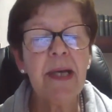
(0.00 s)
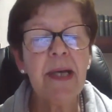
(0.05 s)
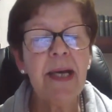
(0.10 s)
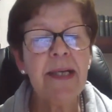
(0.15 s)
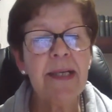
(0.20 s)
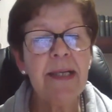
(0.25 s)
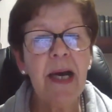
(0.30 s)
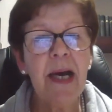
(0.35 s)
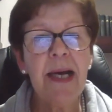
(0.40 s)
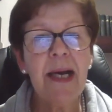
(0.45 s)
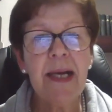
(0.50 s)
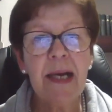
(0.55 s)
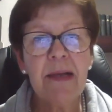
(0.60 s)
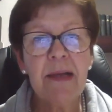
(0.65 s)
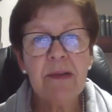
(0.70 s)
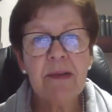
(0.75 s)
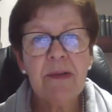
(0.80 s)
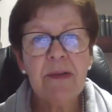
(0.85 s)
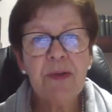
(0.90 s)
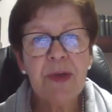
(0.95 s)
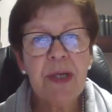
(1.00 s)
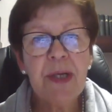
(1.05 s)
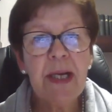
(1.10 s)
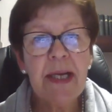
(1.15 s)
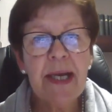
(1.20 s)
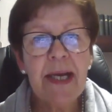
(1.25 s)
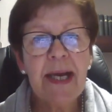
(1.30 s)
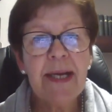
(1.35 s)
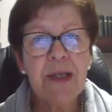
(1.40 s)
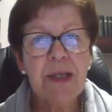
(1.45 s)
a, a
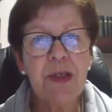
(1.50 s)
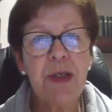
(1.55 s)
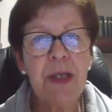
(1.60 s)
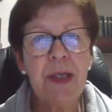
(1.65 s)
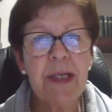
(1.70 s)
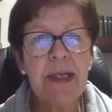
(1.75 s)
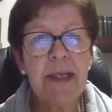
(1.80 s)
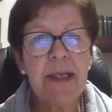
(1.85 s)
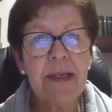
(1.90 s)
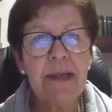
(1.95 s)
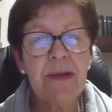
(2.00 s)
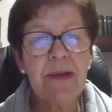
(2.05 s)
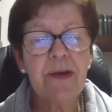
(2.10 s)
really actually a,